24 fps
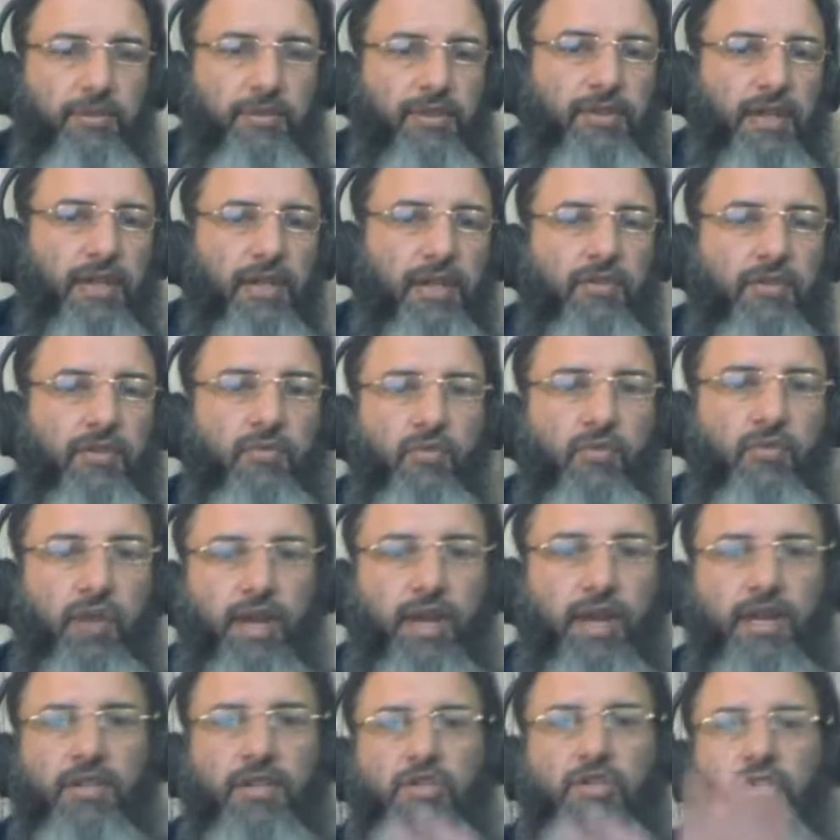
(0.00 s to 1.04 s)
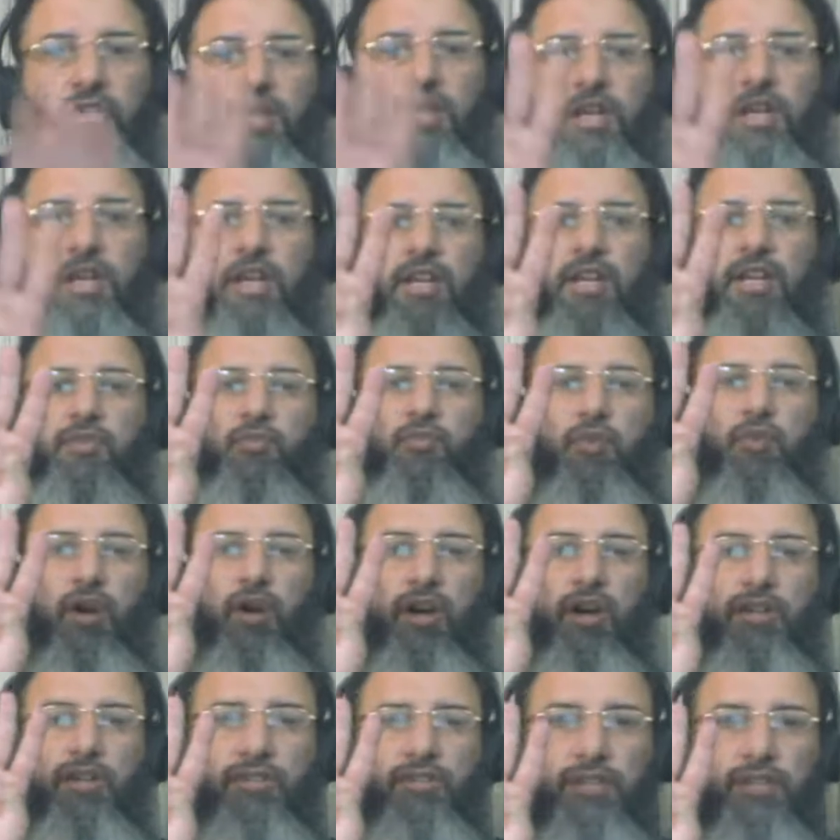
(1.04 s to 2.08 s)
in which it
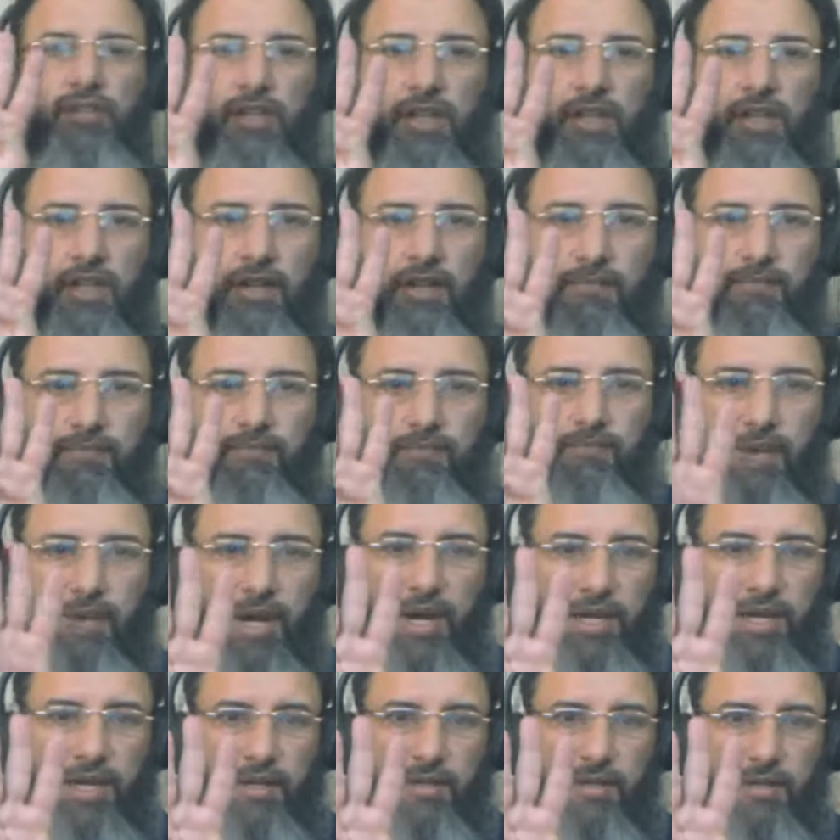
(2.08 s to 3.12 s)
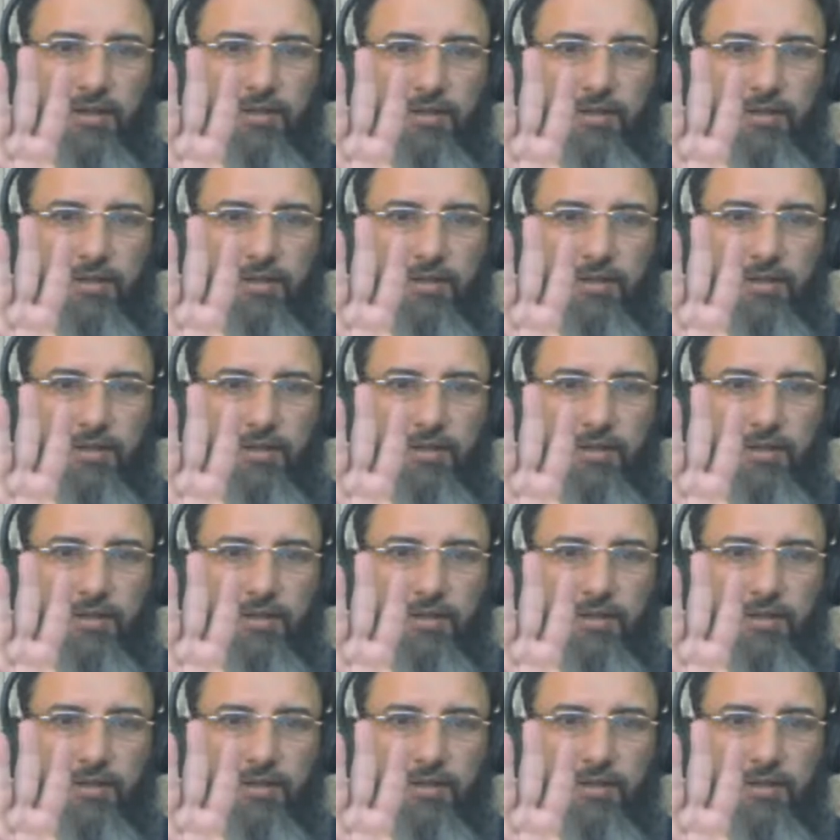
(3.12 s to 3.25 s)
was compiled.